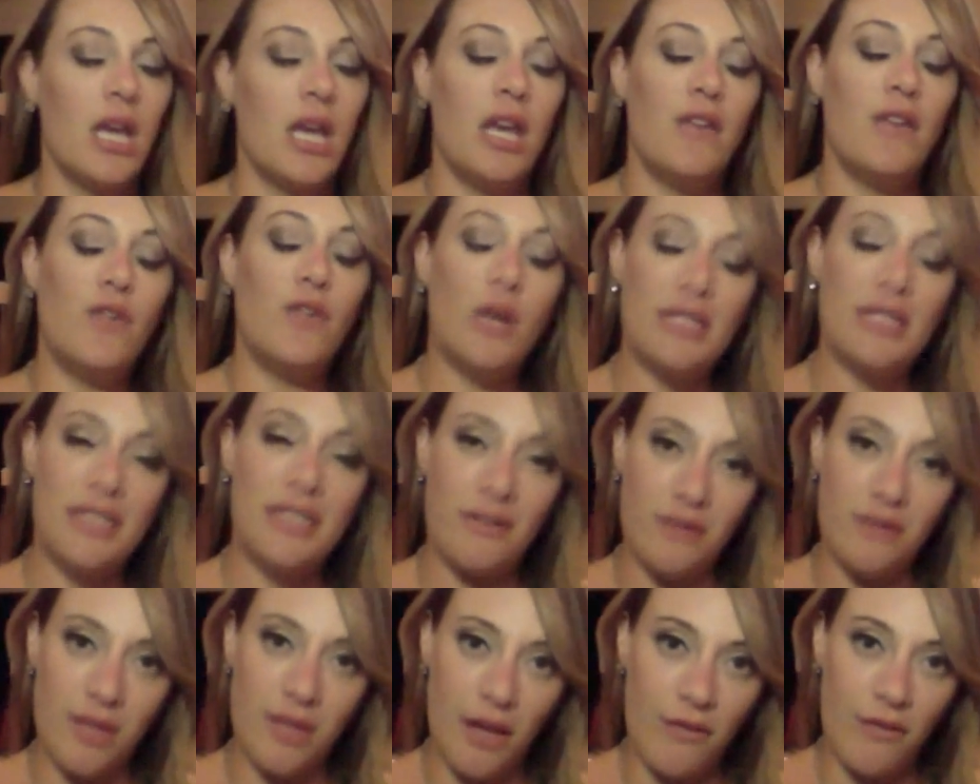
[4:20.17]
If you guys
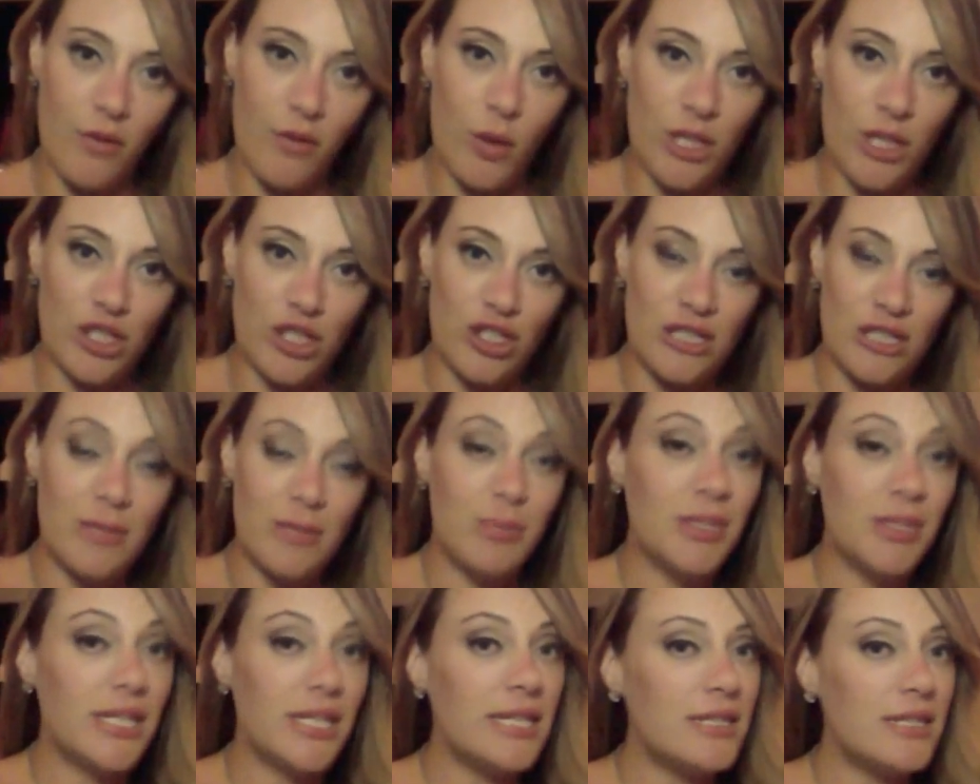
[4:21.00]
have love questions,
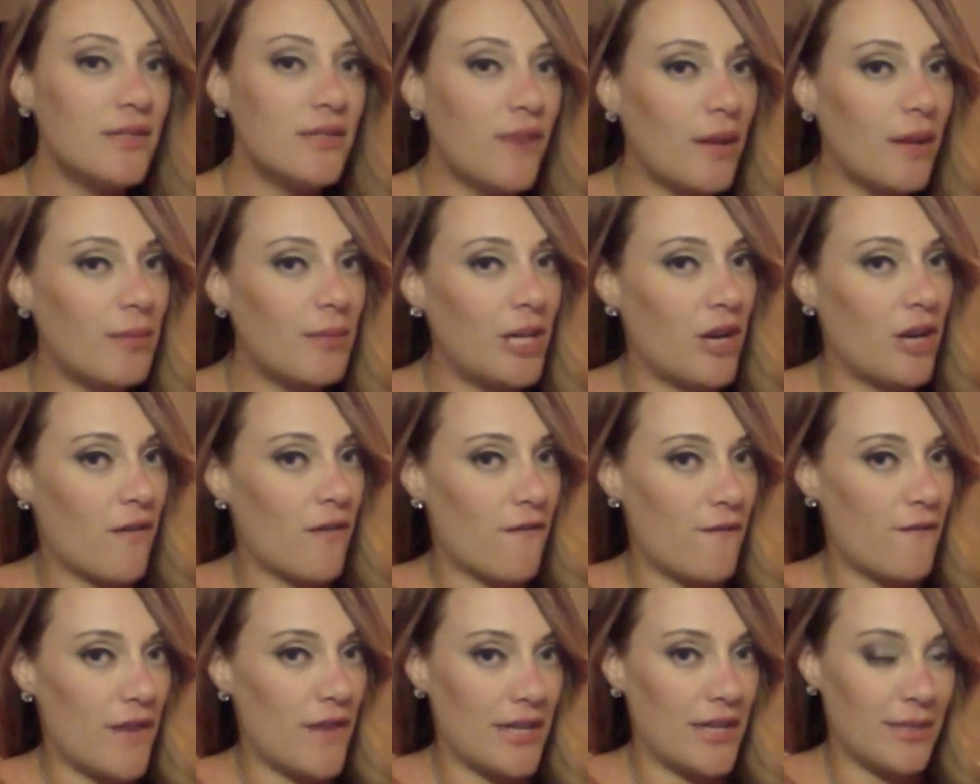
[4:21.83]
please find me
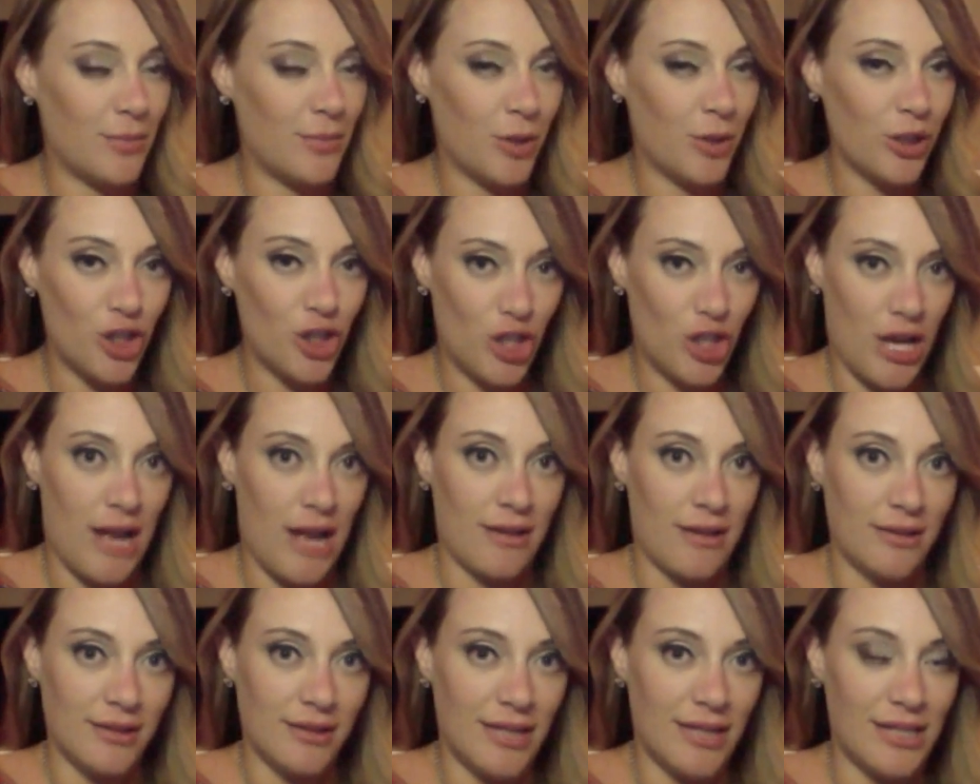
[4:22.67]
on Facebook,
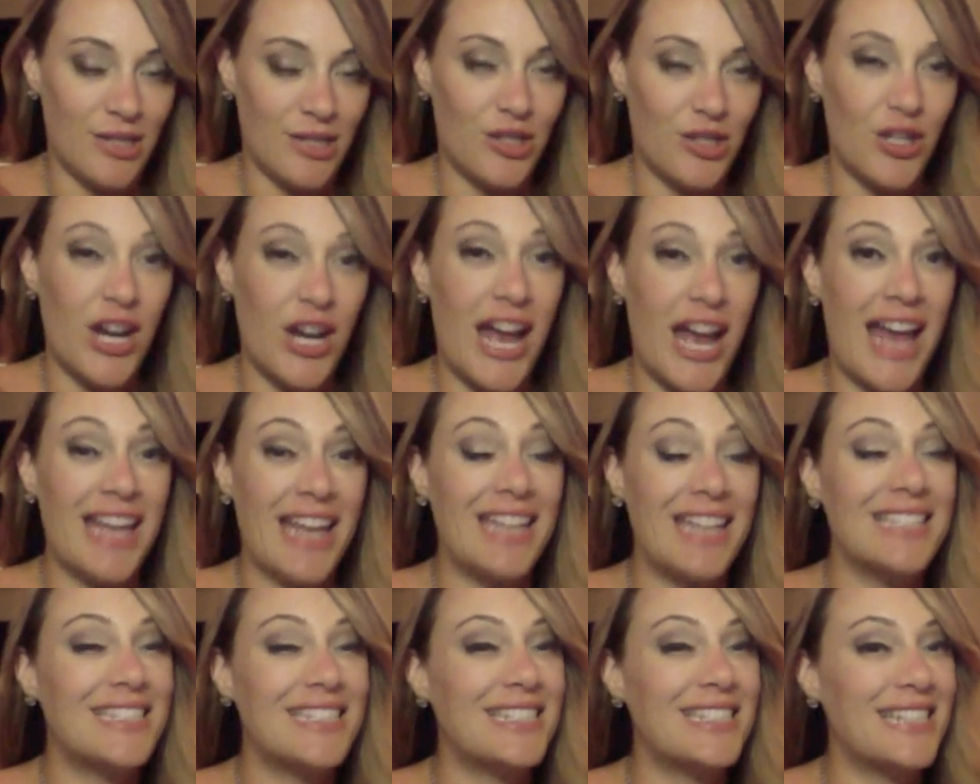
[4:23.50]
Shallon Lester,
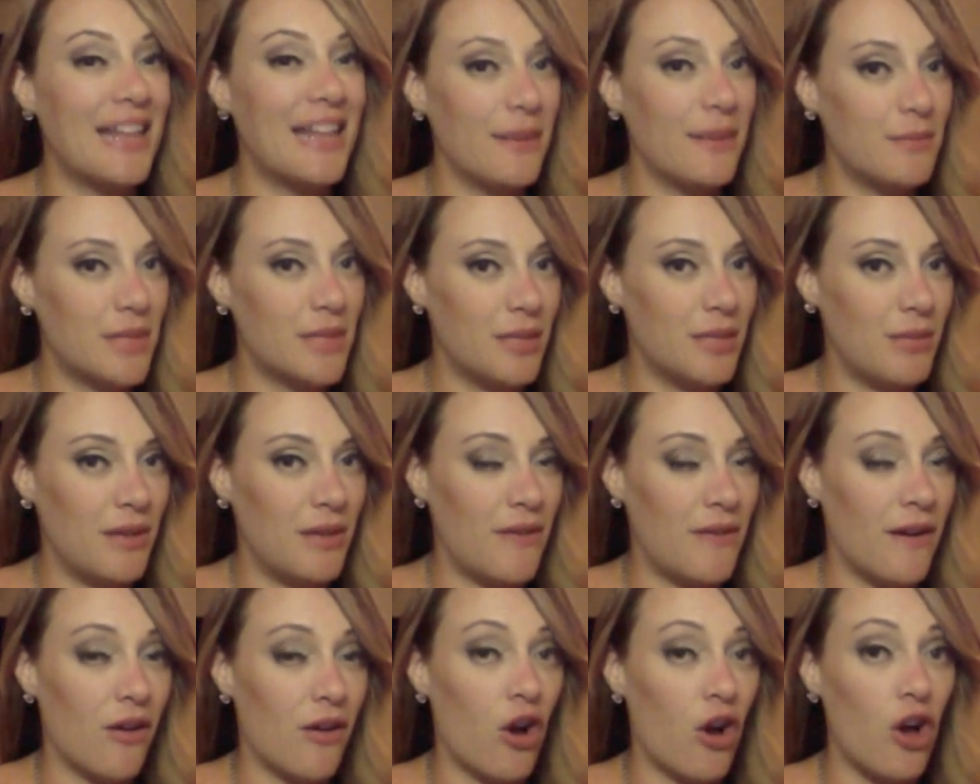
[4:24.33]
and send them to me
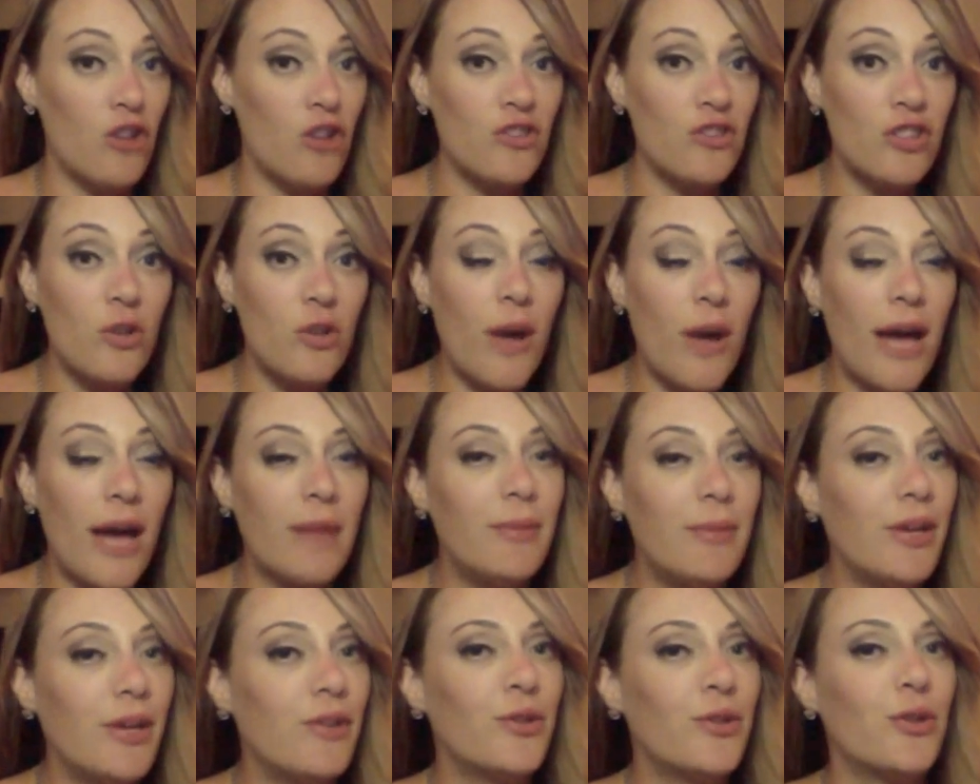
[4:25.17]
there. Also, add
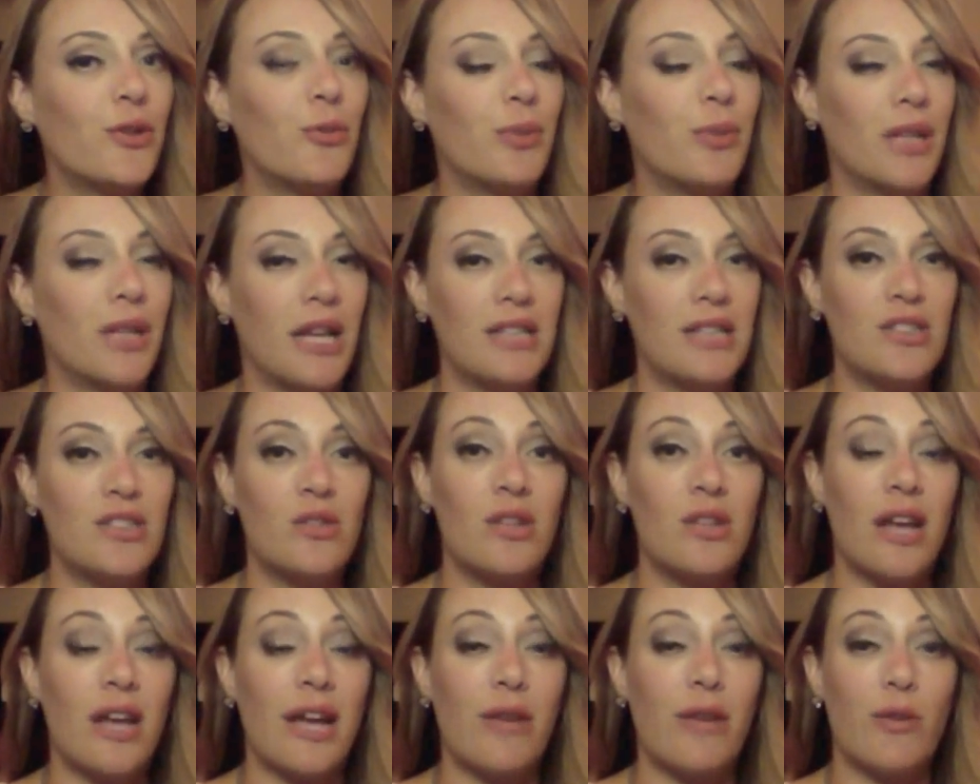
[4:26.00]
me on Google Plus so
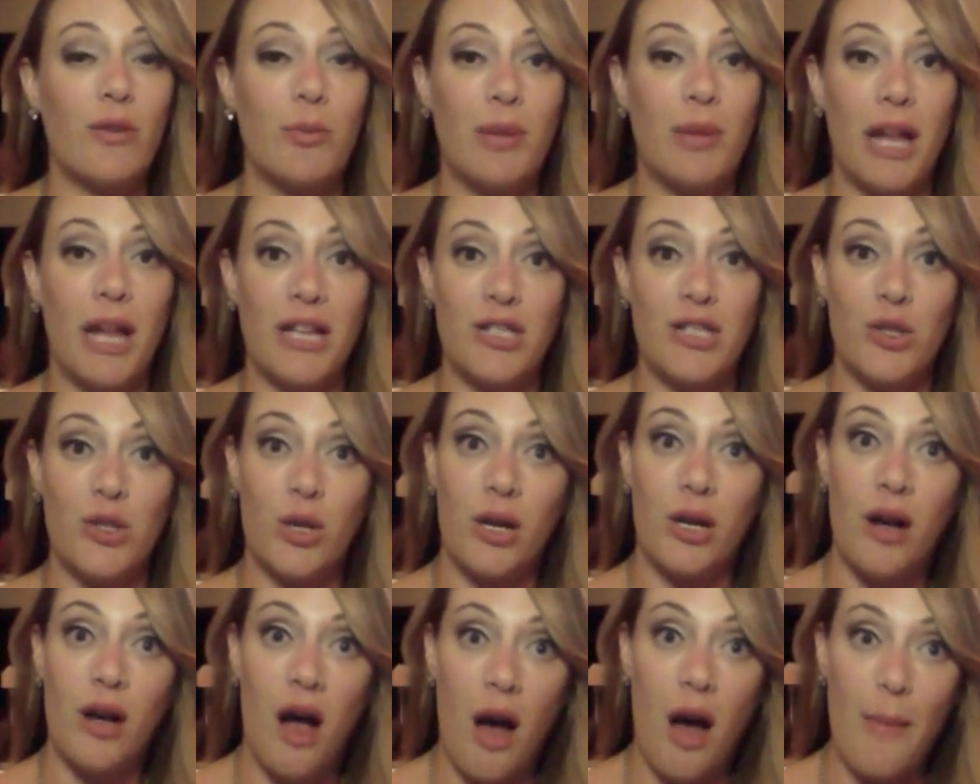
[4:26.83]
that I can reply to your
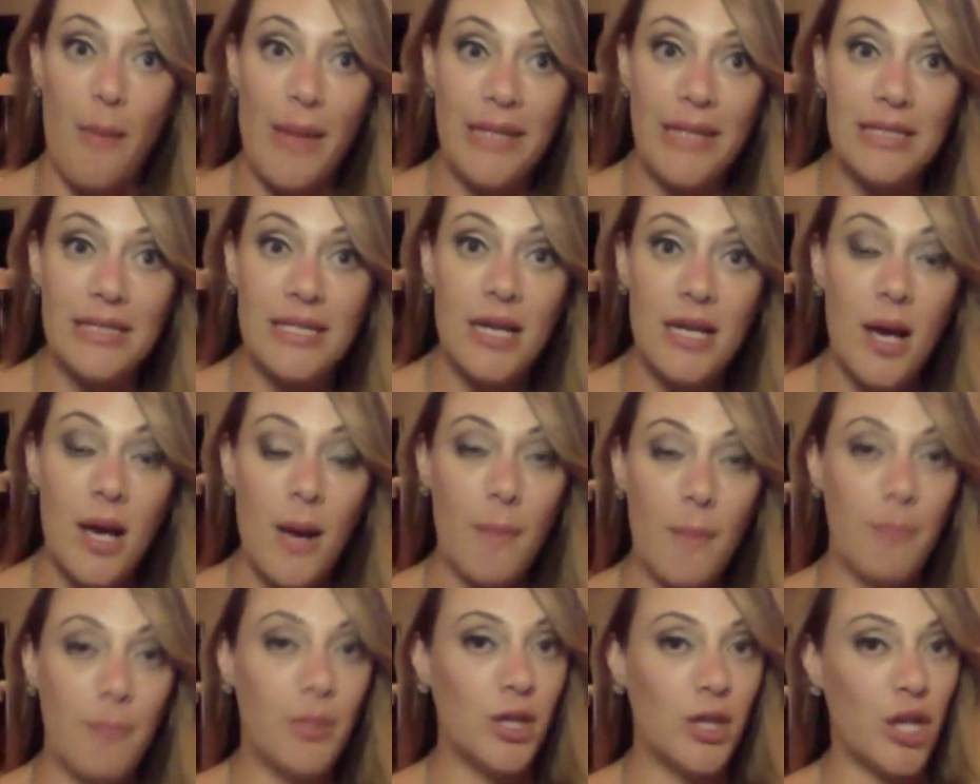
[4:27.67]
comments
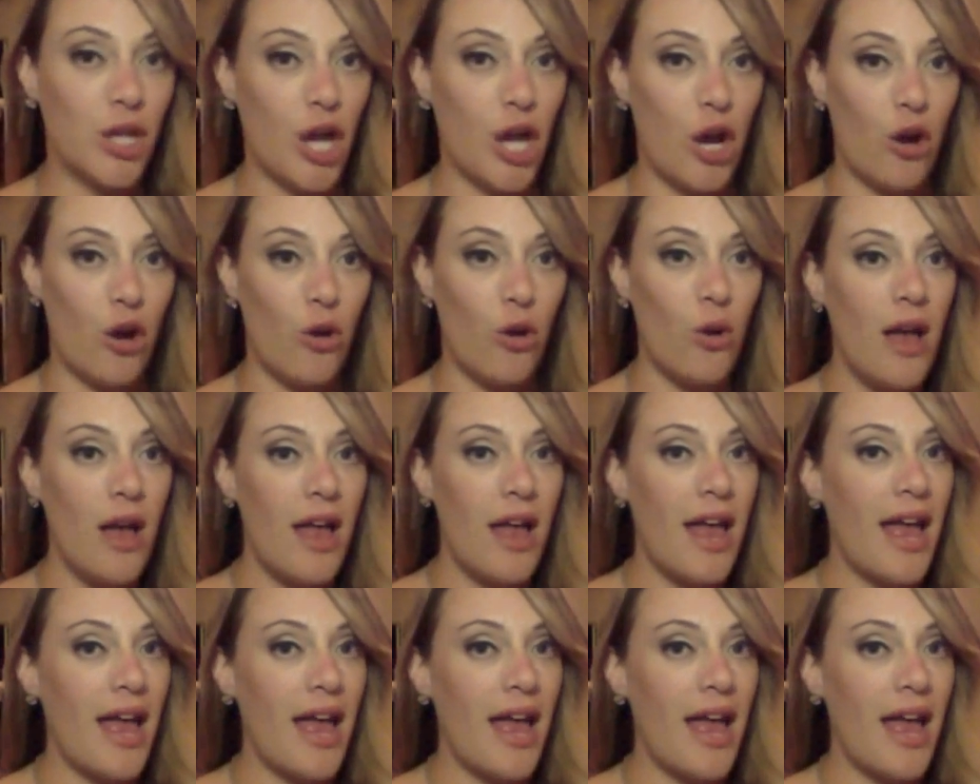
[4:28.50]
below.